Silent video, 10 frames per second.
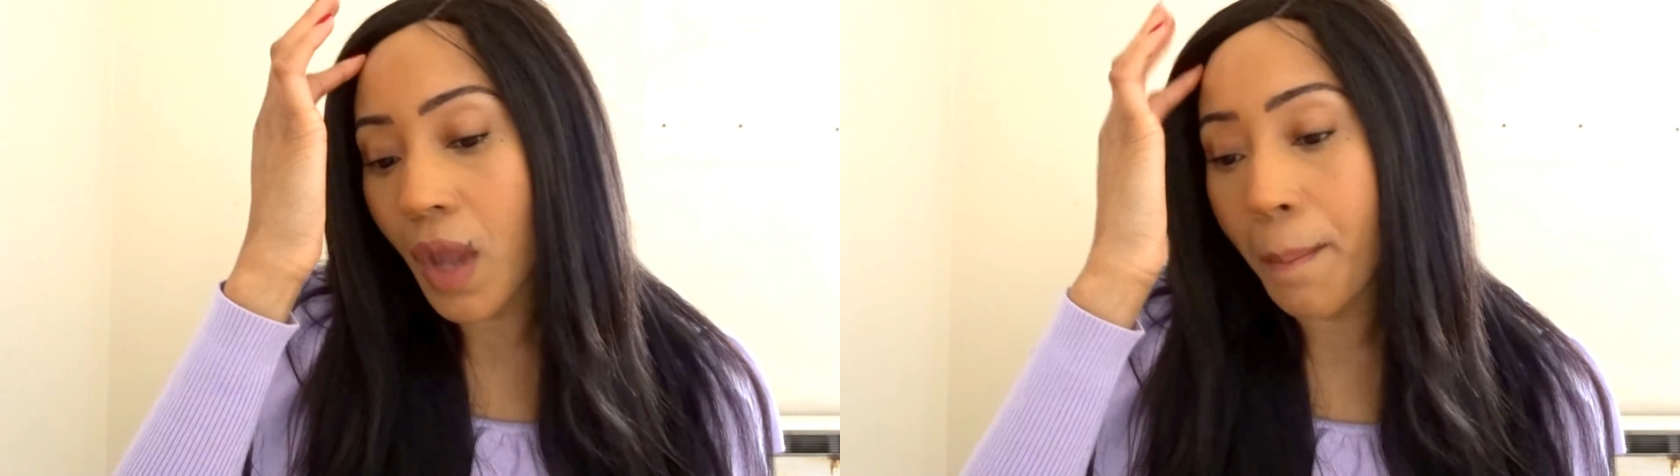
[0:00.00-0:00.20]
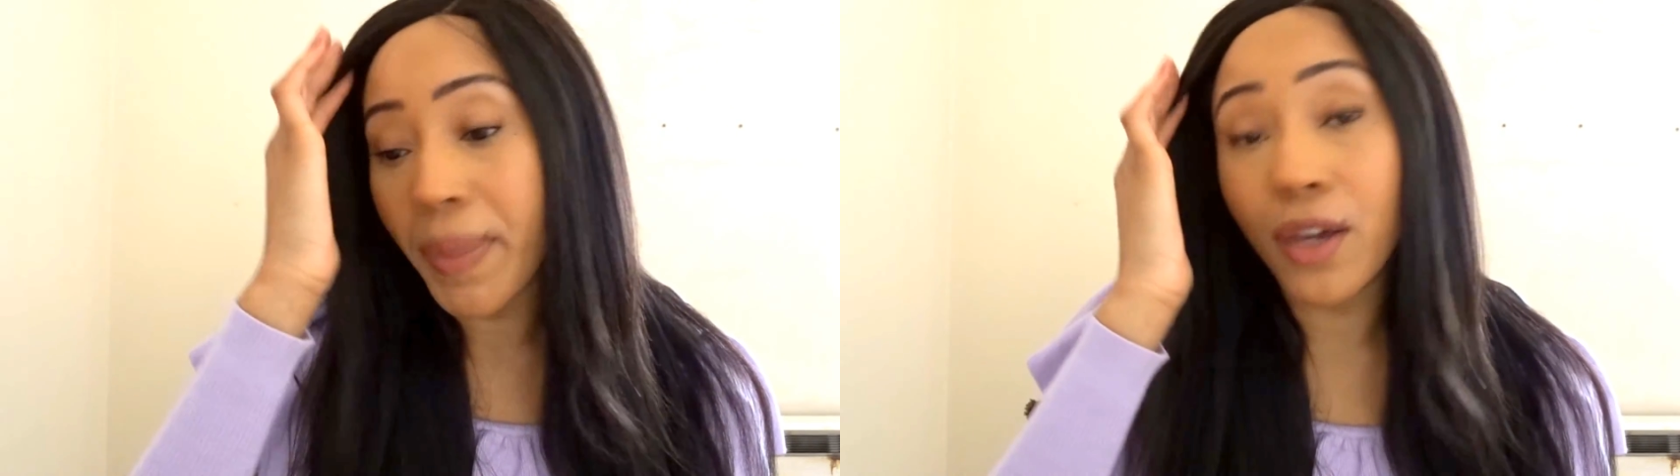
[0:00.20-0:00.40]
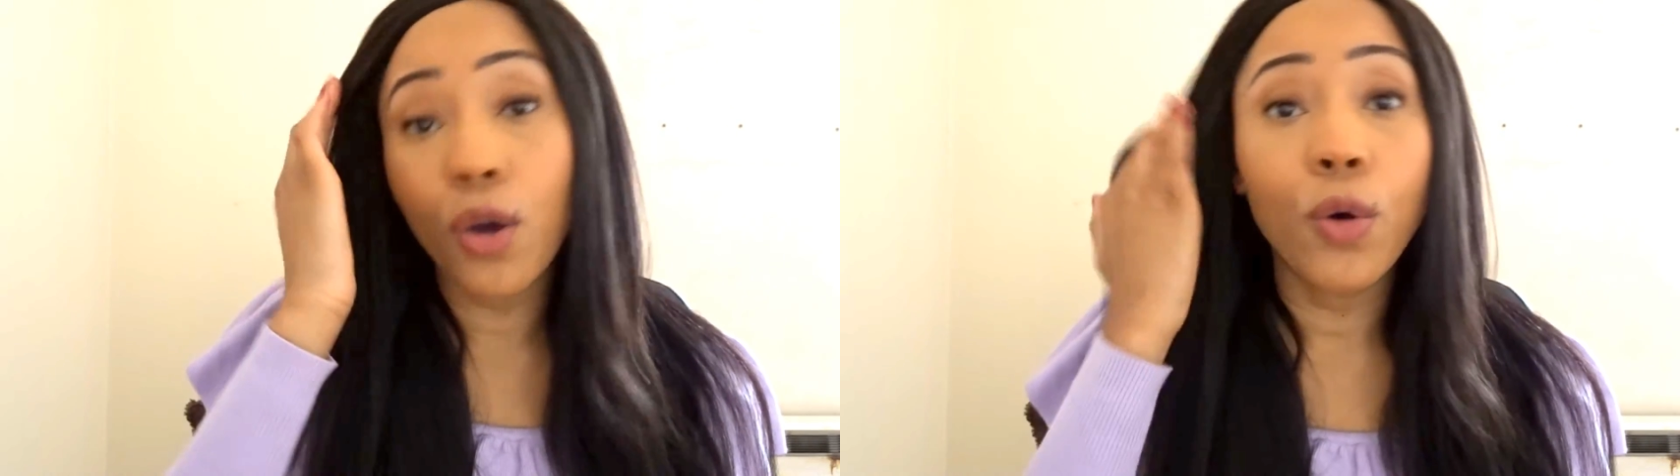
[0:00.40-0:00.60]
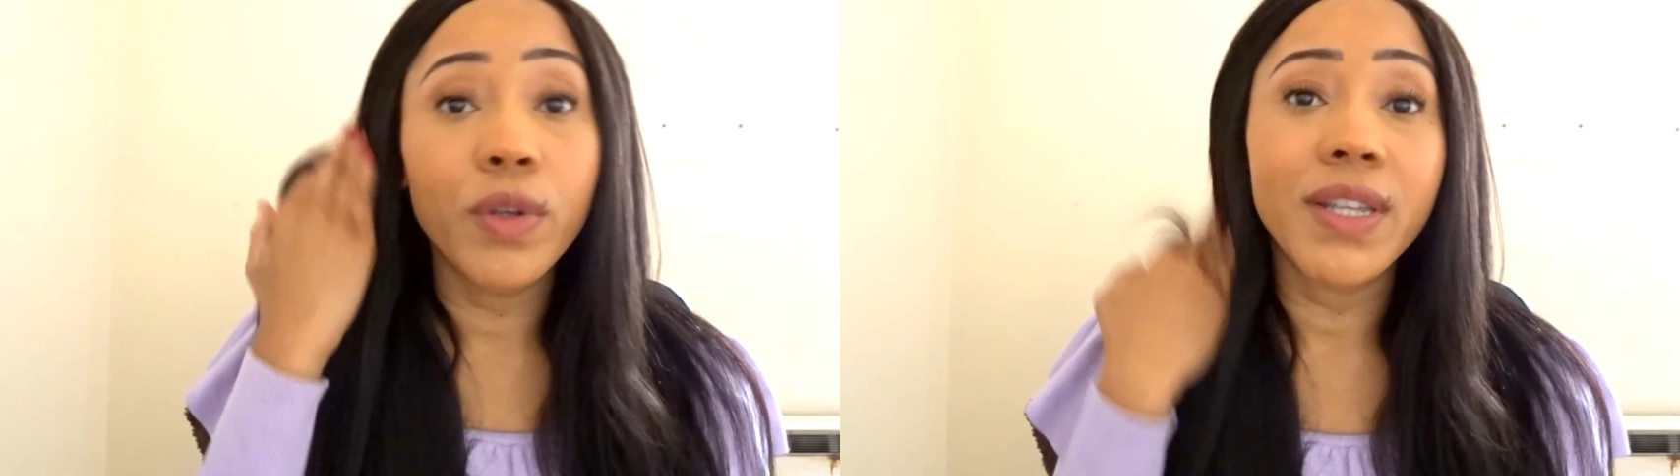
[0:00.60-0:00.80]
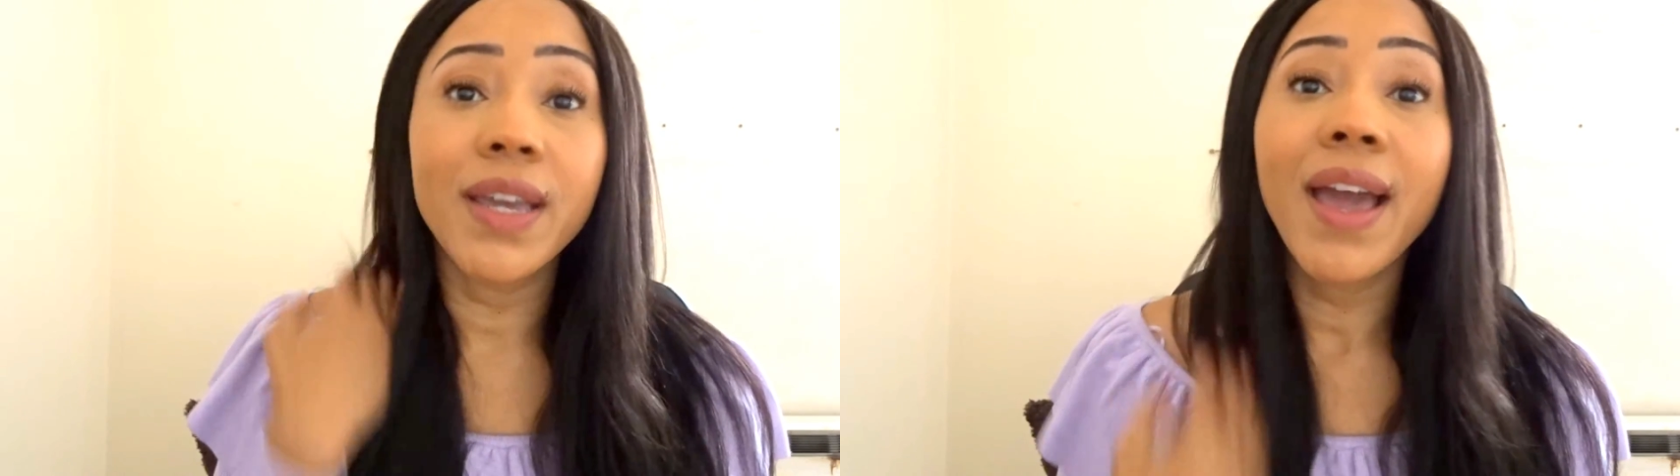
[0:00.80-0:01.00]

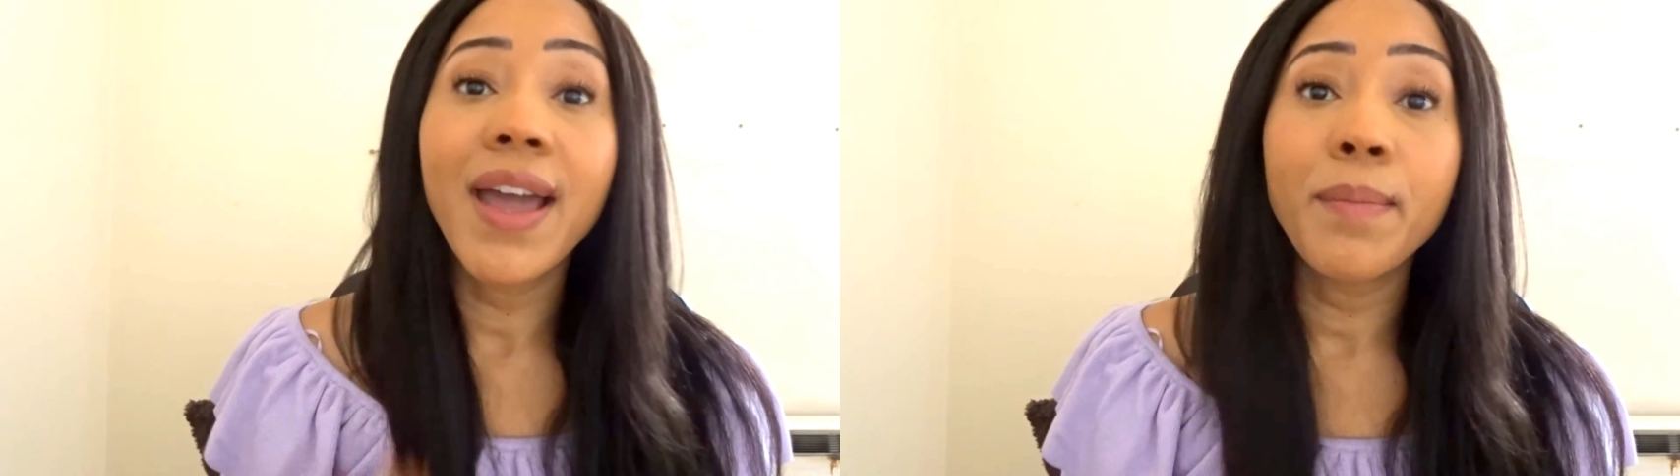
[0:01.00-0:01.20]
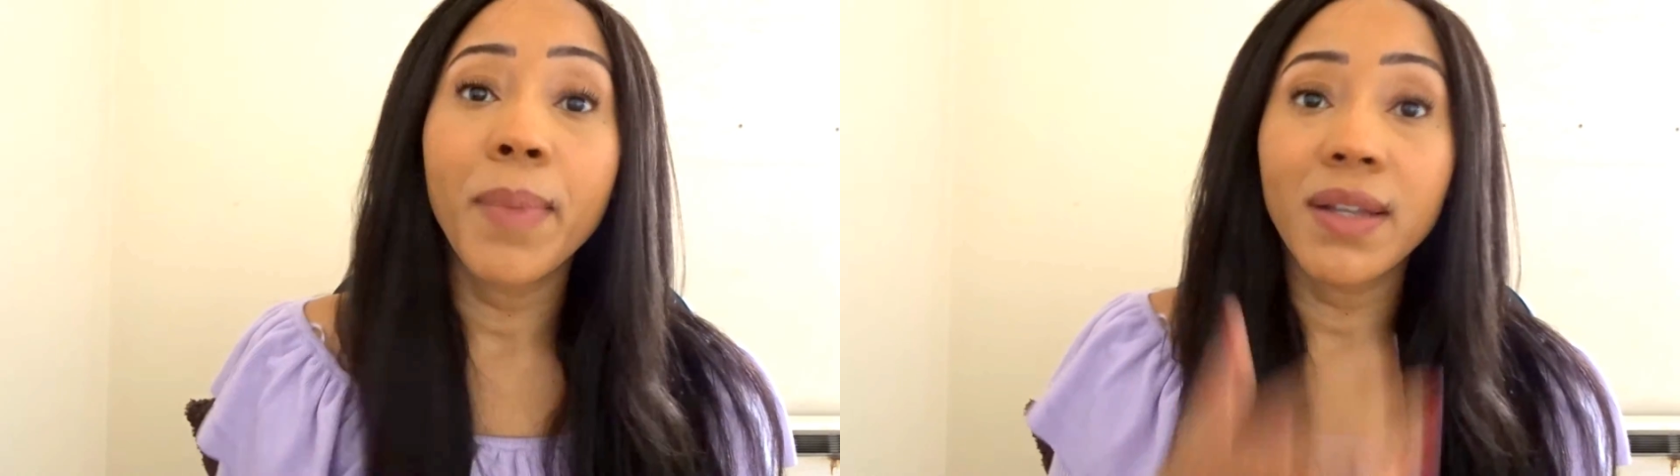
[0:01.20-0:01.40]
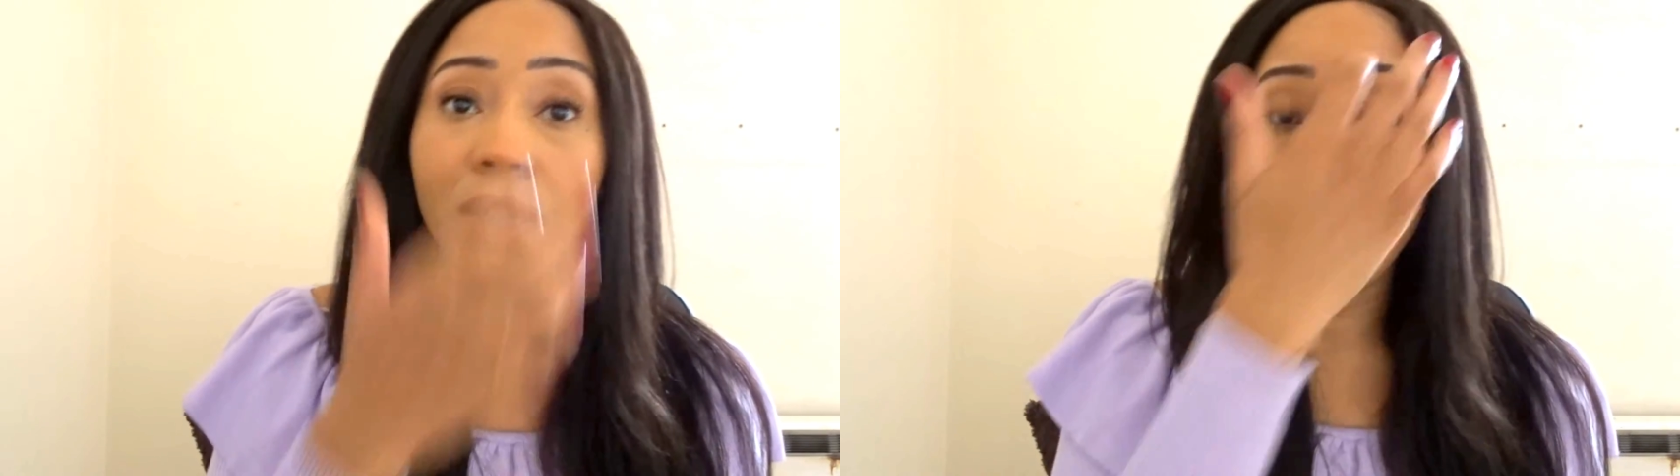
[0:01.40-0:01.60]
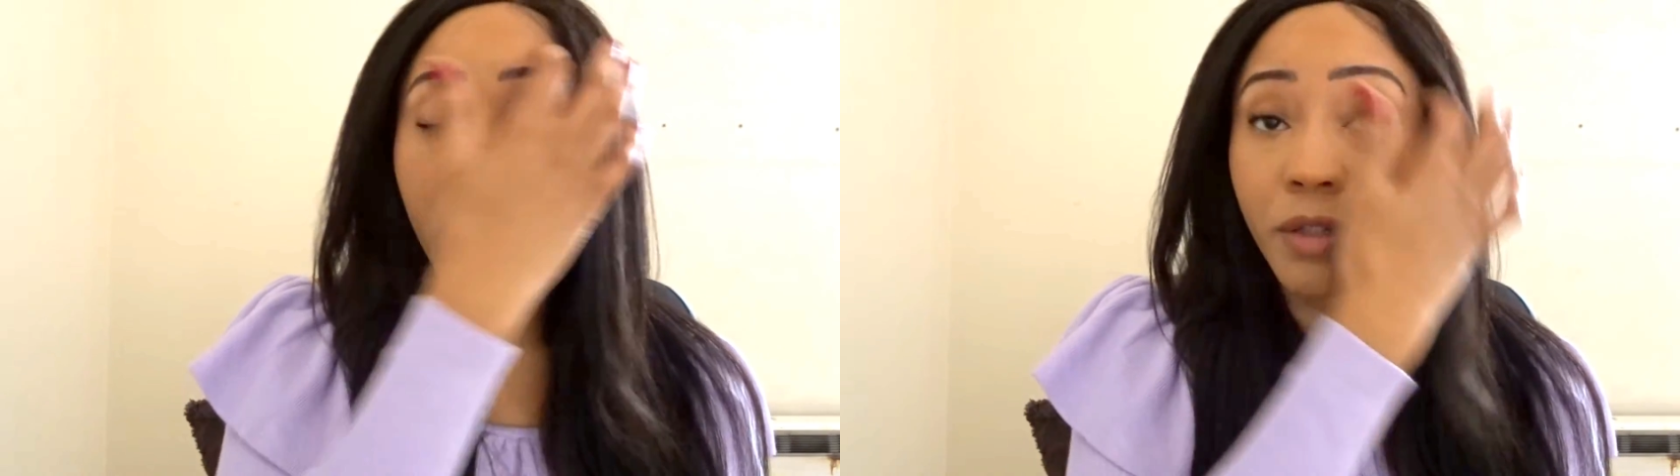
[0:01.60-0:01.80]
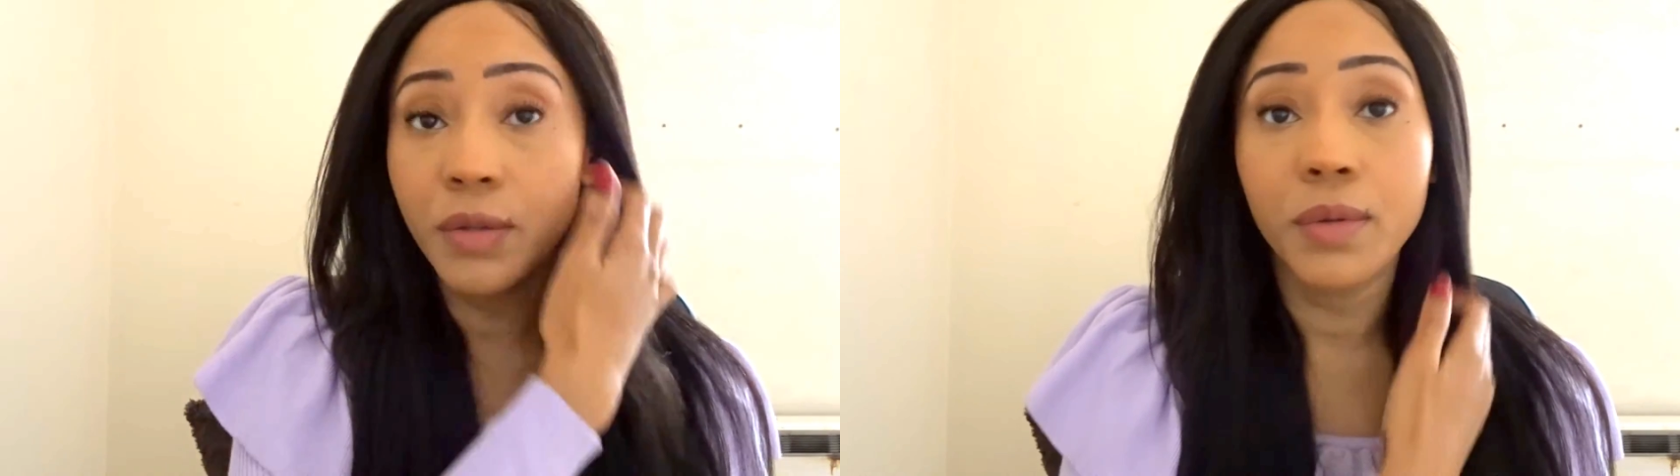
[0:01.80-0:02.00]
because it came back to
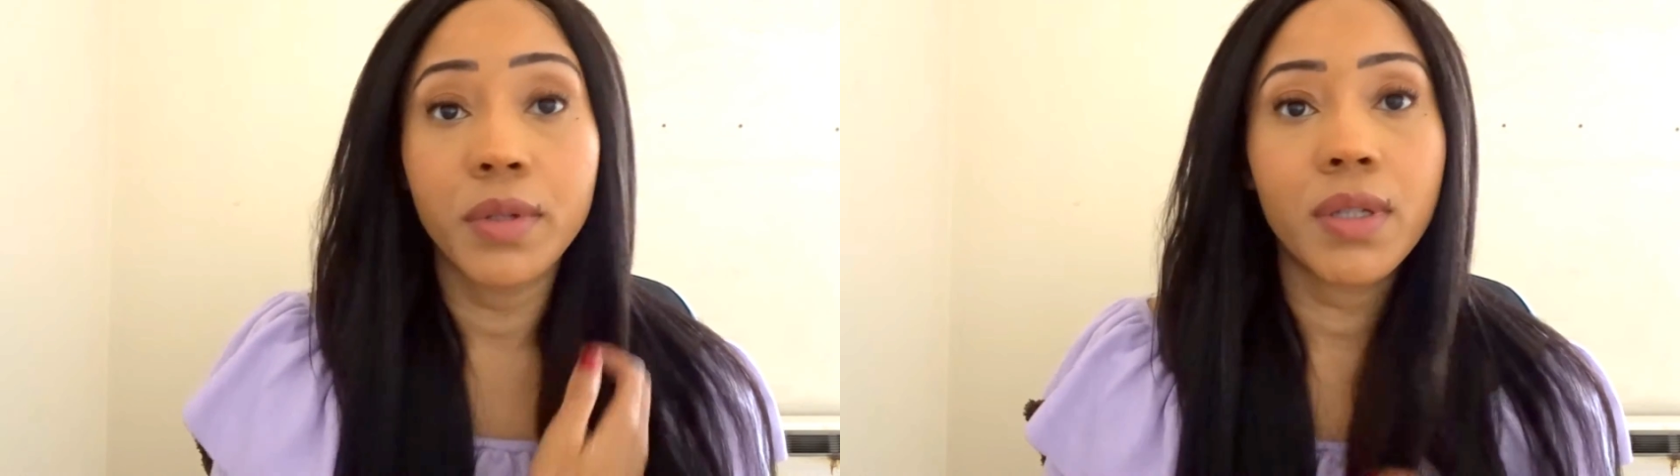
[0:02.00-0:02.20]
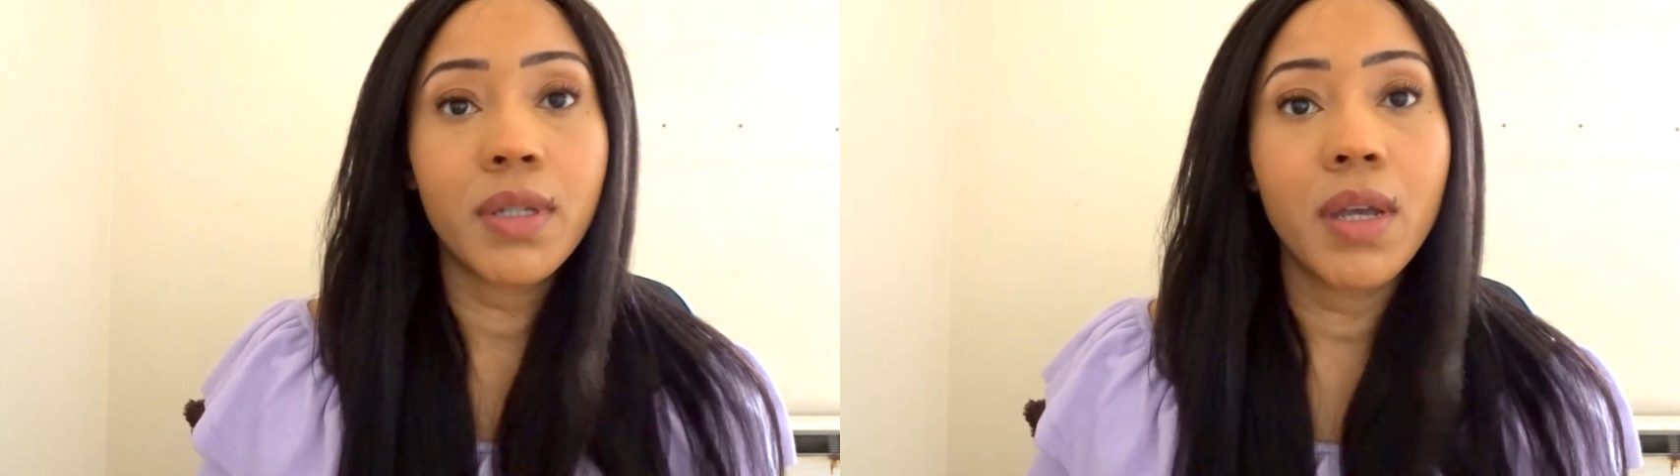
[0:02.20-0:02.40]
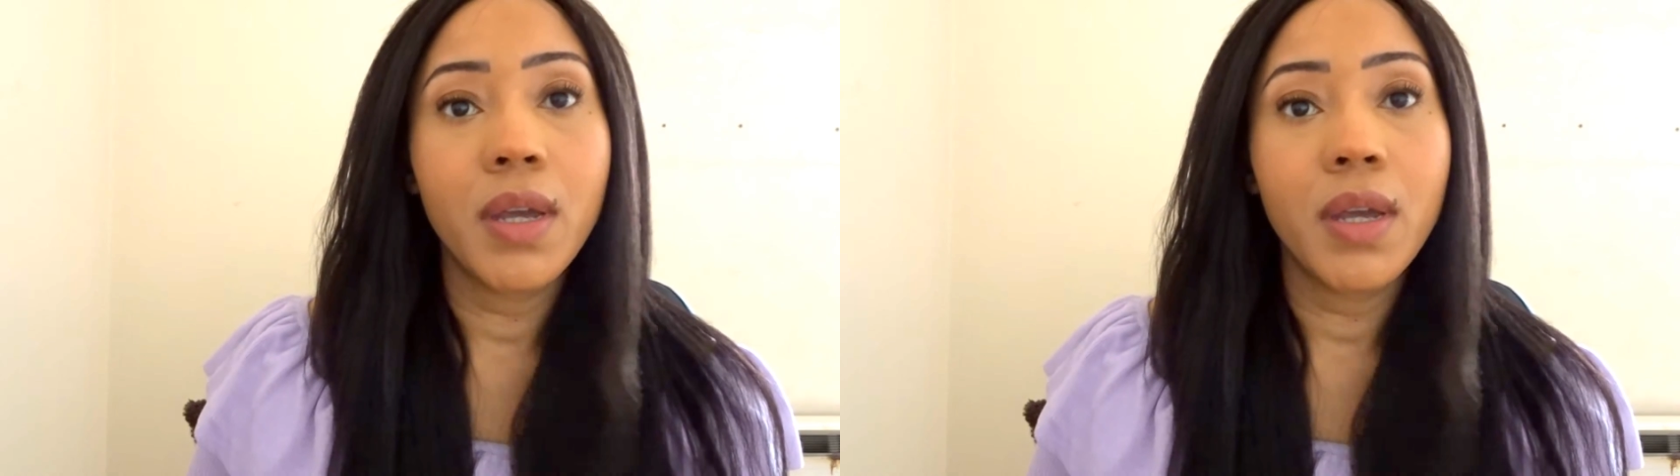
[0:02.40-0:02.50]
bite us.